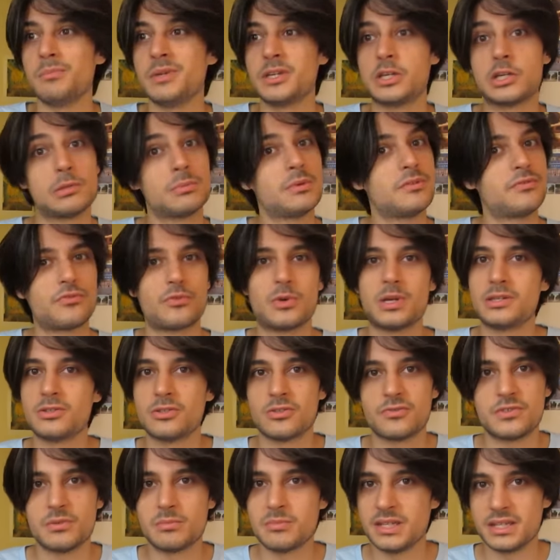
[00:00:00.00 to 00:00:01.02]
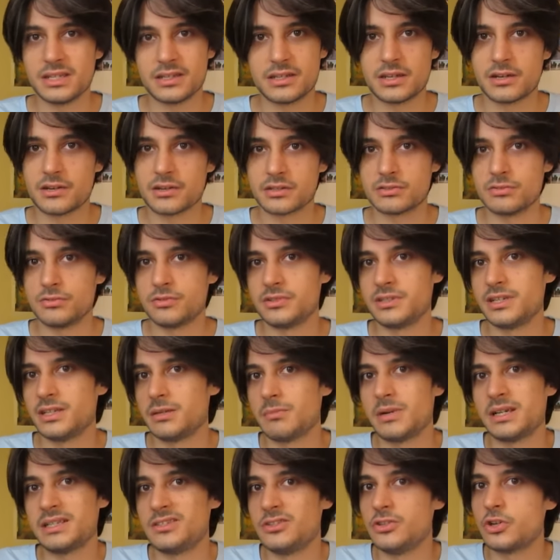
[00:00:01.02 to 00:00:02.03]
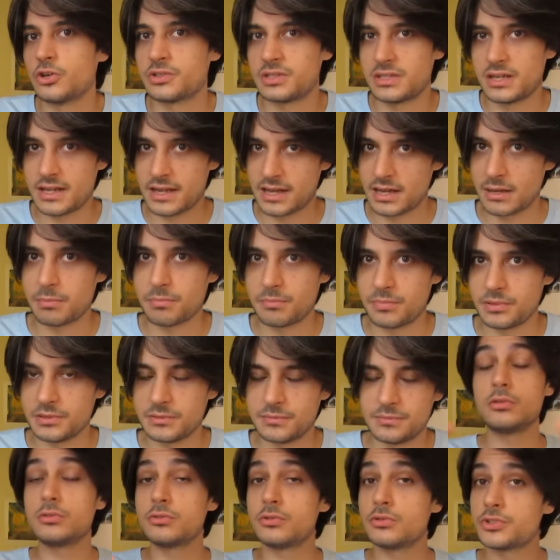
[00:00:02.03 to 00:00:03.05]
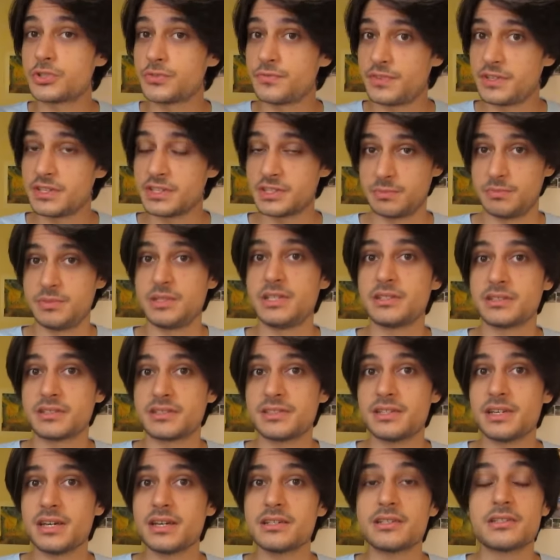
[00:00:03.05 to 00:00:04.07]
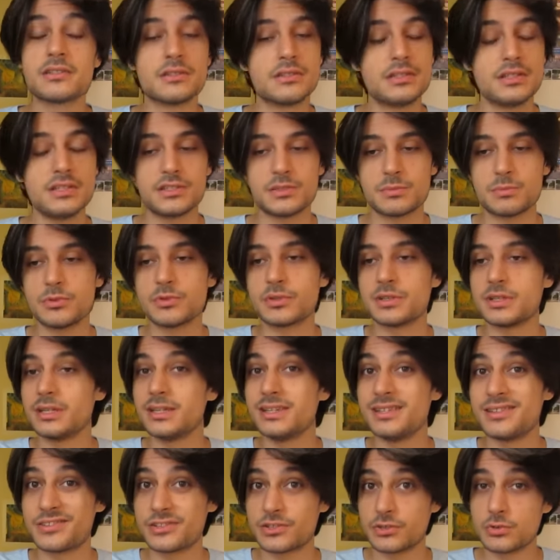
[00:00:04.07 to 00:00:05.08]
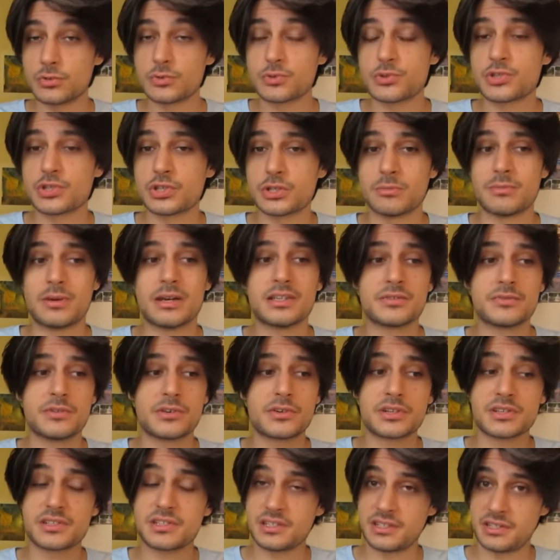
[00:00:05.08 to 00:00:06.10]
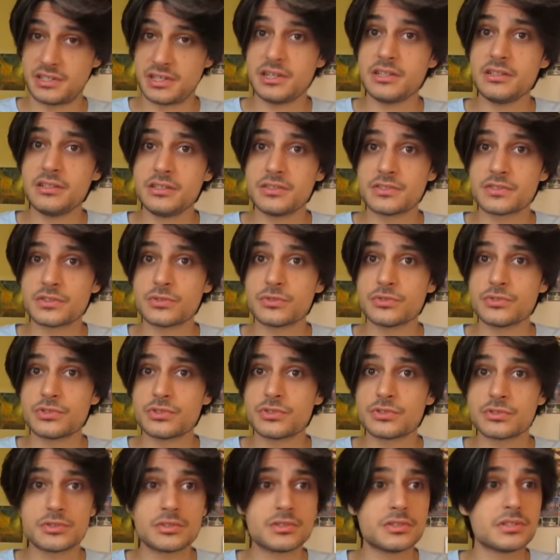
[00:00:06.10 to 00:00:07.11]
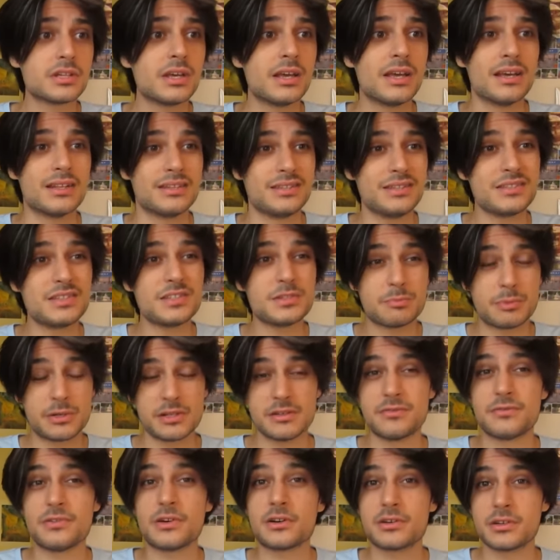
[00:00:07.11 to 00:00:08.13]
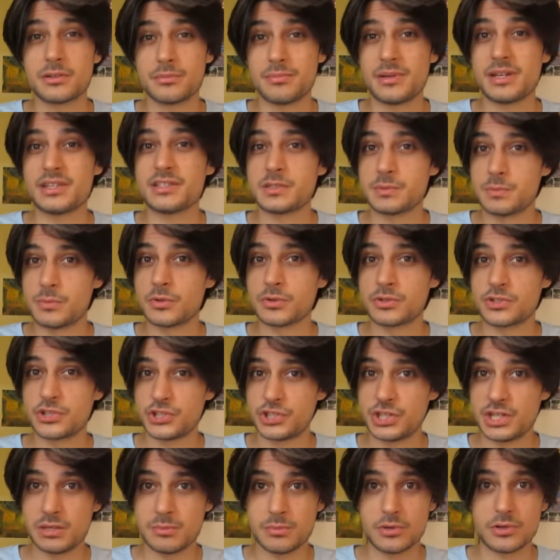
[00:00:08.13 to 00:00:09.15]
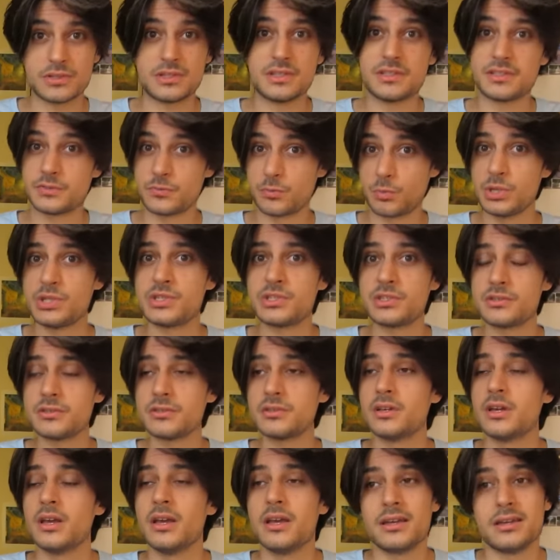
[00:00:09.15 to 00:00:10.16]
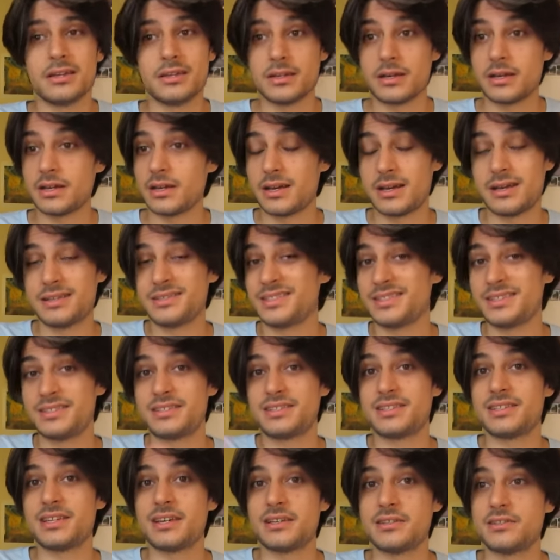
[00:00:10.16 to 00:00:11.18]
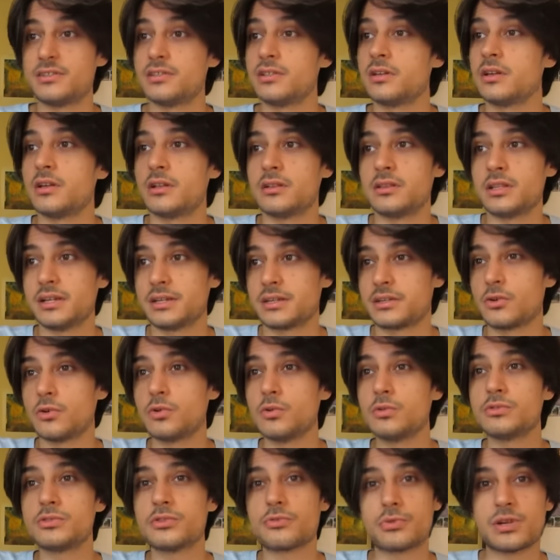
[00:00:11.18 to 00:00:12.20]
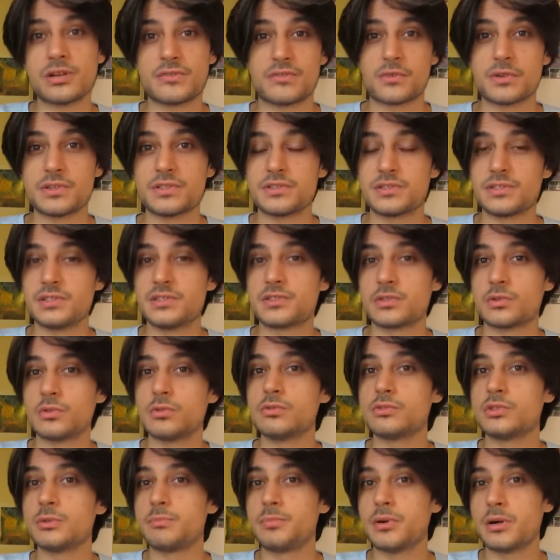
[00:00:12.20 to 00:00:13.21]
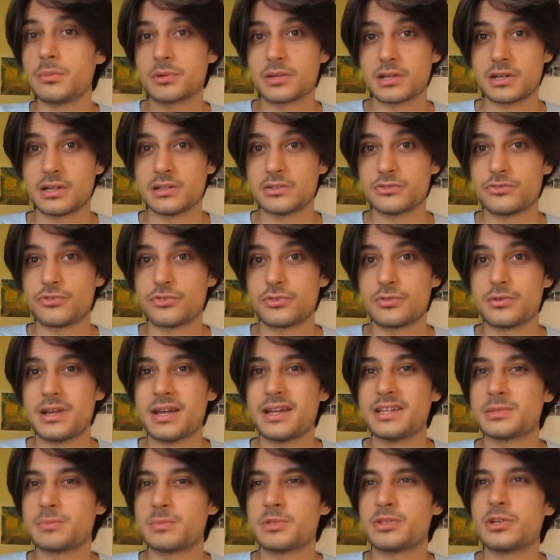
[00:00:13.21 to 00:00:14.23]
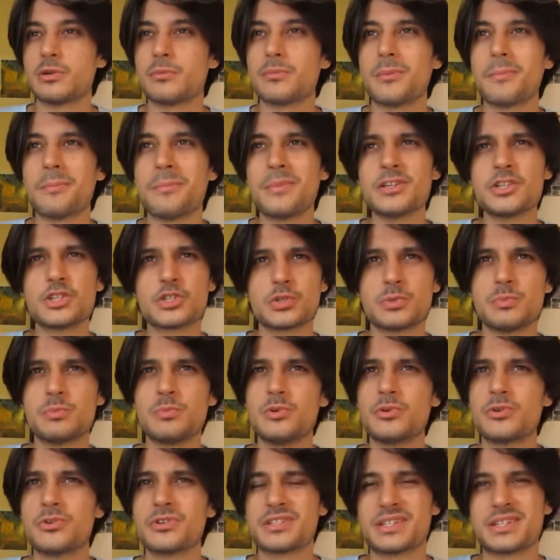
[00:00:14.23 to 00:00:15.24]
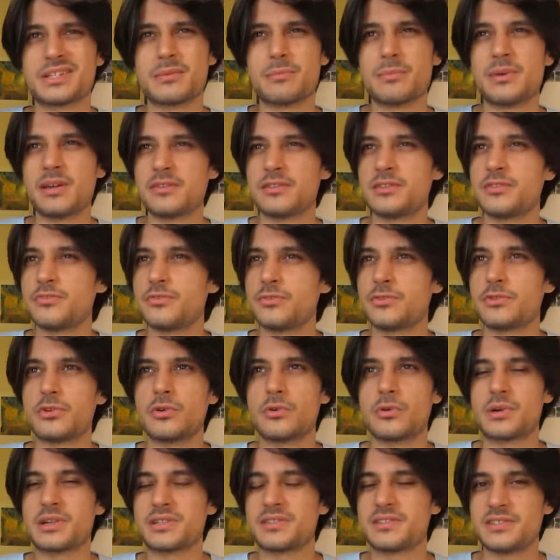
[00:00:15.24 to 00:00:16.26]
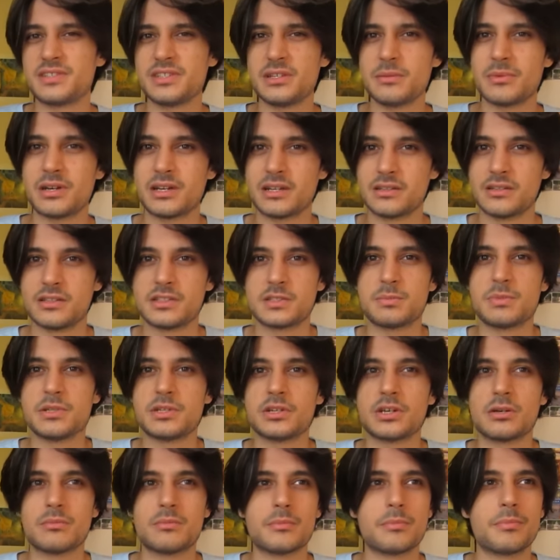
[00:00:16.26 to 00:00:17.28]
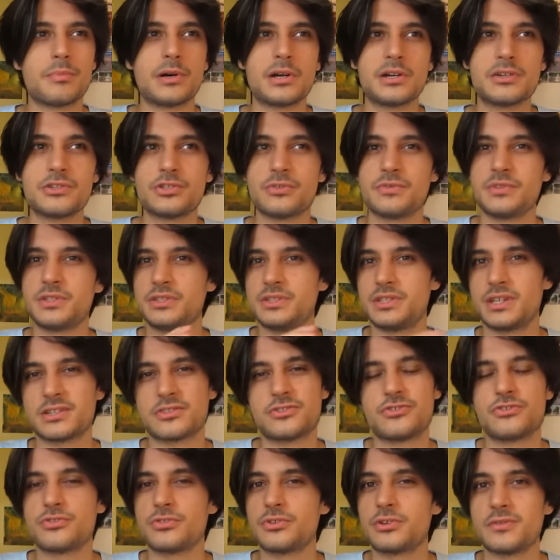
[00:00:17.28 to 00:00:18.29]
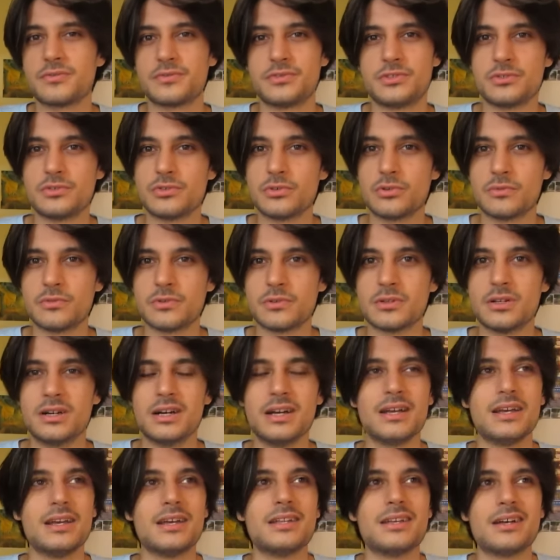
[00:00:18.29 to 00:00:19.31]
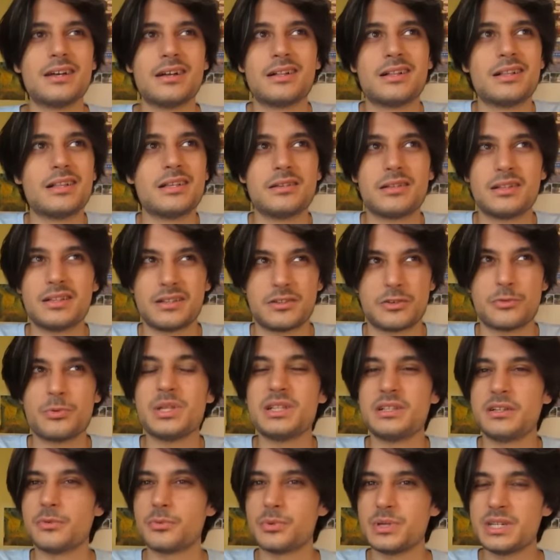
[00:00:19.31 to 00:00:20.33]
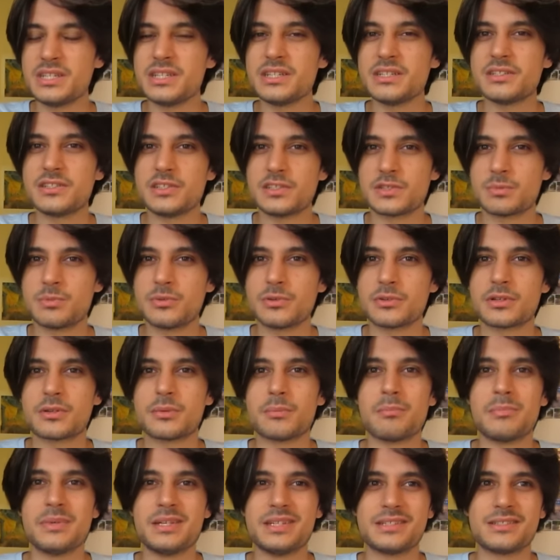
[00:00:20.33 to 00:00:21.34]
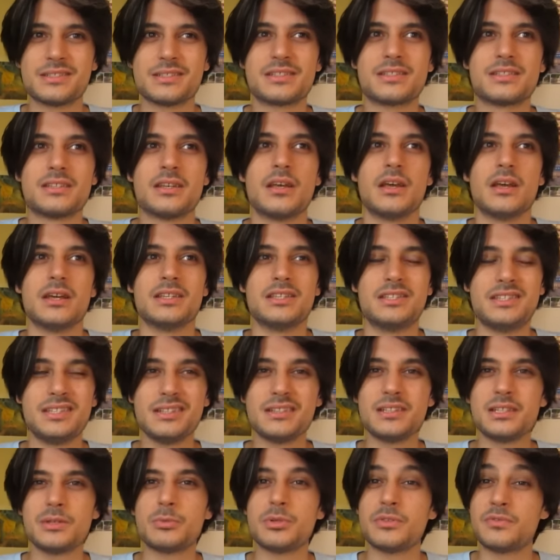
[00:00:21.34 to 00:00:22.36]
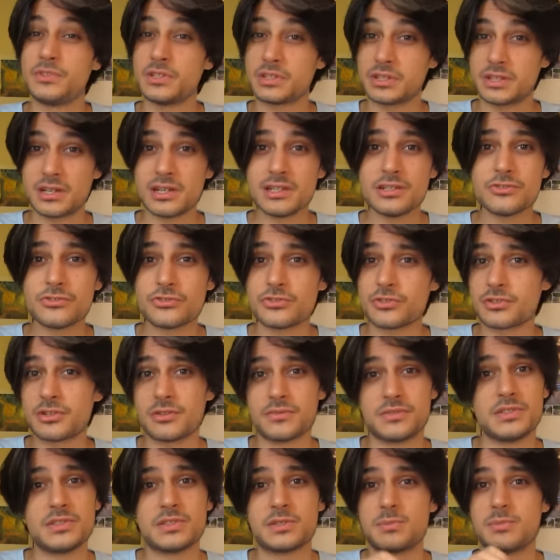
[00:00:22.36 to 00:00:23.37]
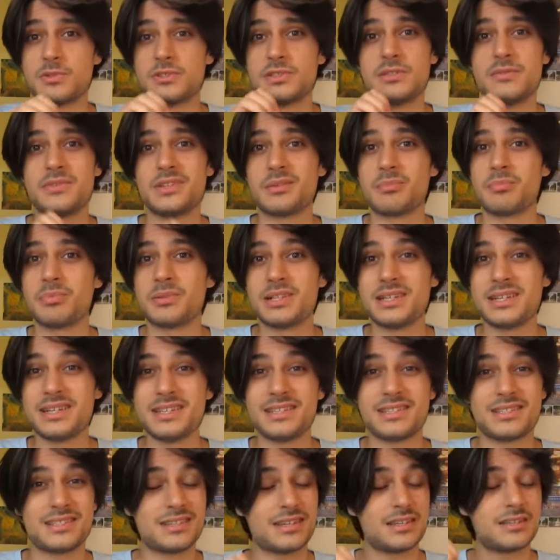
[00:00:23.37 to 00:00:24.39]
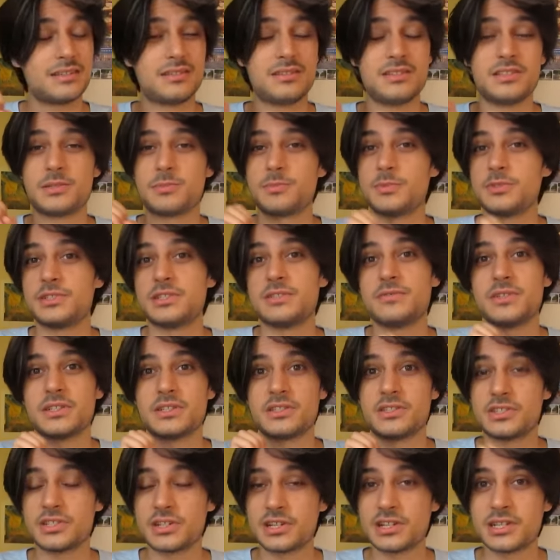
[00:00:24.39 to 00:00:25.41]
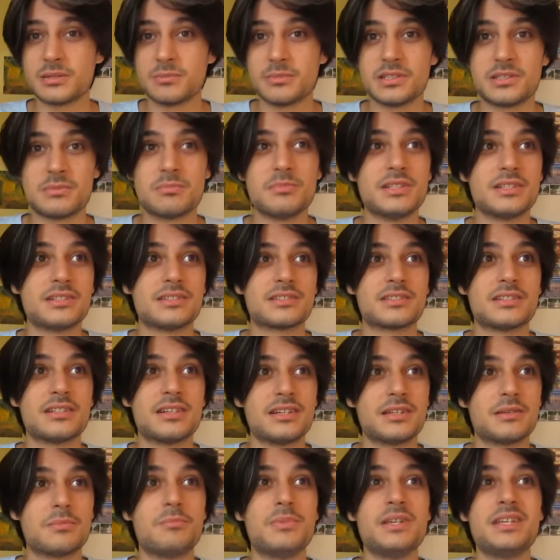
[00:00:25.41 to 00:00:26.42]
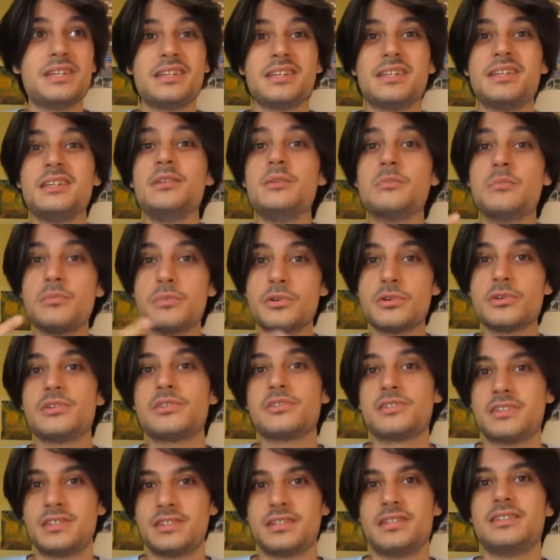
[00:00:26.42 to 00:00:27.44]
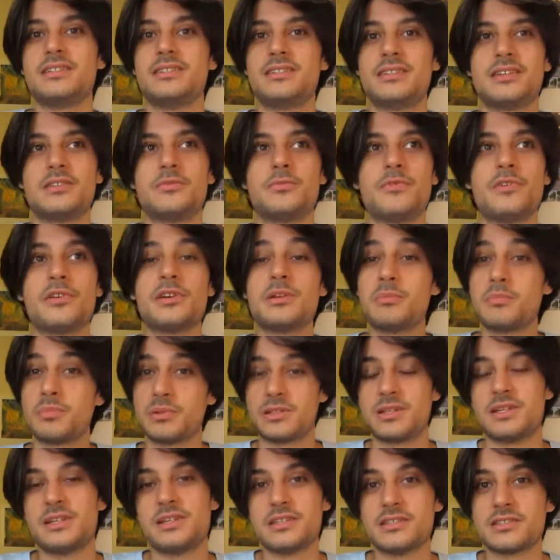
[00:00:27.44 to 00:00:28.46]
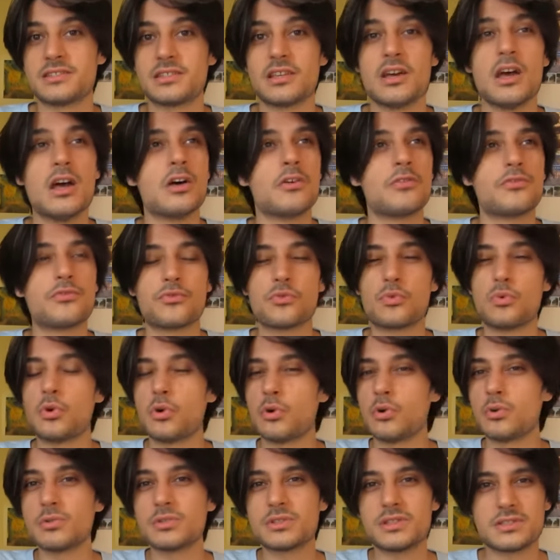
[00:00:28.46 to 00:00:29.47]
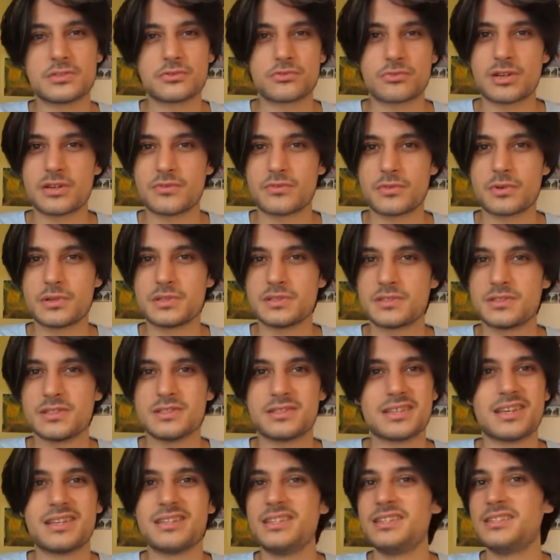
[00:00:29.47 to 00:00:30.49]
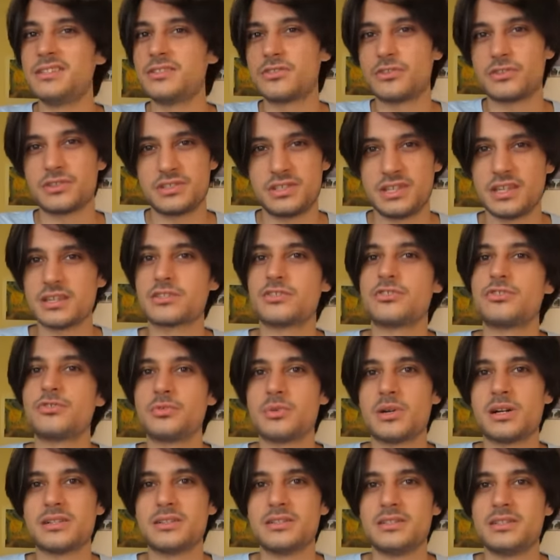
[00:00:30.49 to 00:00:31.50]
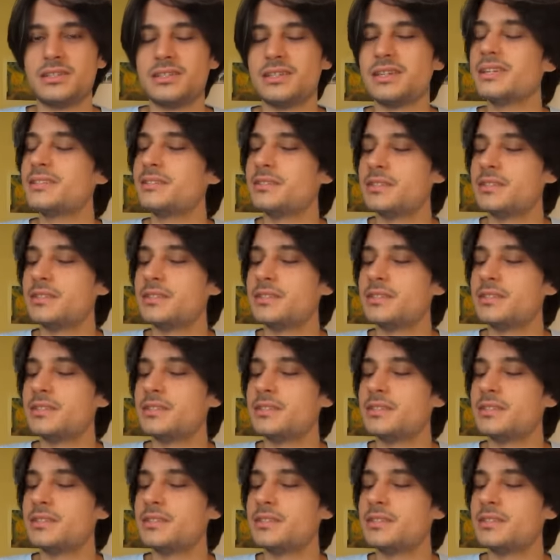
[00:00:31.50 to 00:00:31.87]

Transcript: become a friend of the main character. That might not happen. All those things being said, this book is awesome. As far as style is concerned, this is by far the best book Chabon has written. Yeah, as I said, like all the references, all the pop culture has become much more than a metaphor or a simile. It's become part of the texture of the novel. Like really, reading this book means dealing with the culture of this specific place at this specific time. It means like being immersed in that very place through all these references and intertextuality,